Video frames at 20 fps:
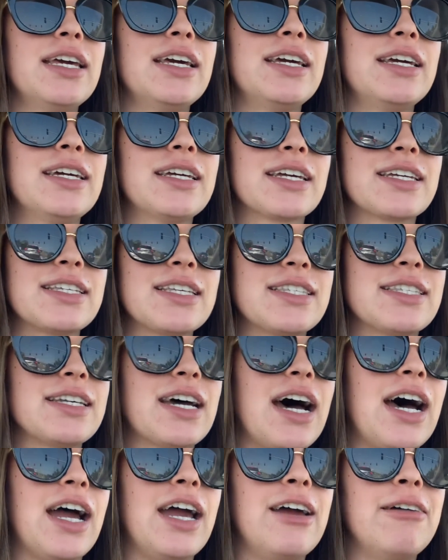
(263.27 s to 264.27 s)
because it's
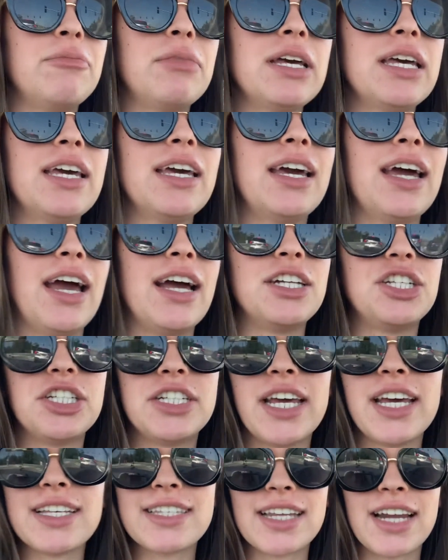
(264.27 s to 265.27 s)
time, and she
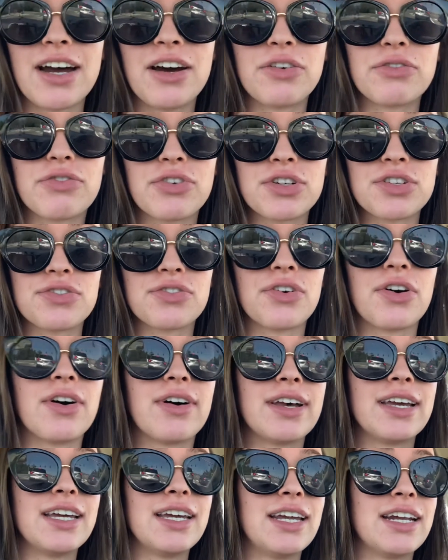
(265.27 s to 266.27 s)
takes it out, and first of
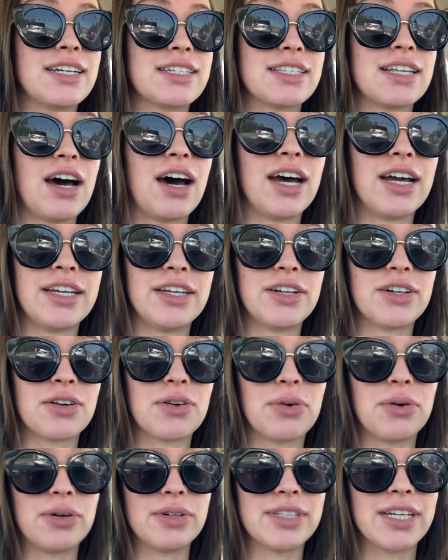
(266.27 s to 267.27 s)
all, it is not a year
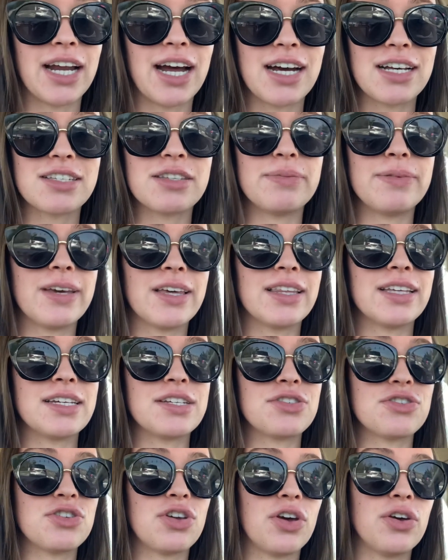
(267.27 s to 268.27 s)
old. It has to be at
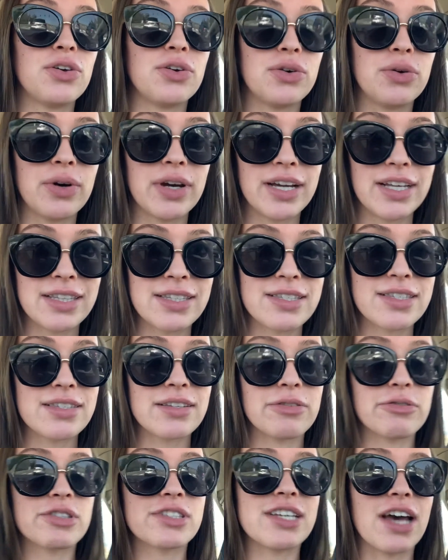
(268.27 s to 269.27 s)
least 2. It's
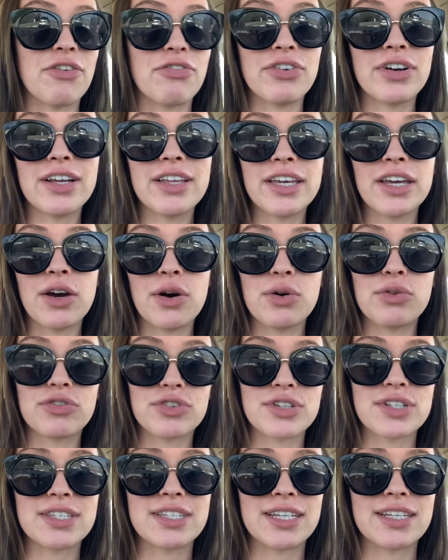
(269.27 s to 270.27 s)
definitely
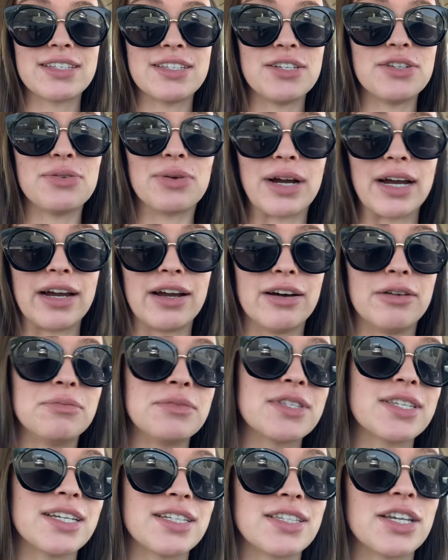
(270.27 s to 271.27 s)
over 60
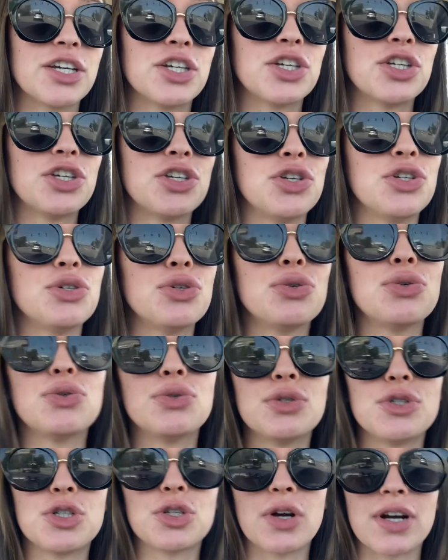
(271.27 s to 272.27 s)
grams. It's a
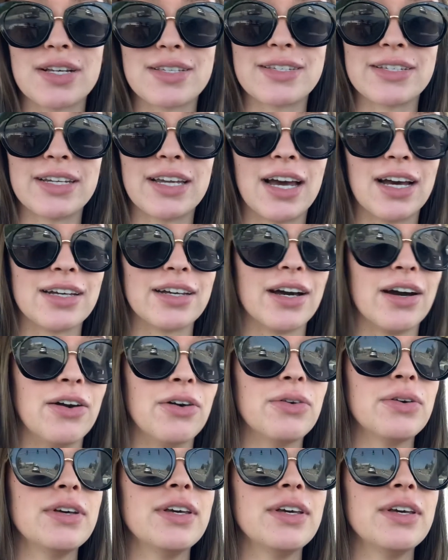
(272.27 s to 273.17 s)
huge crested gecko,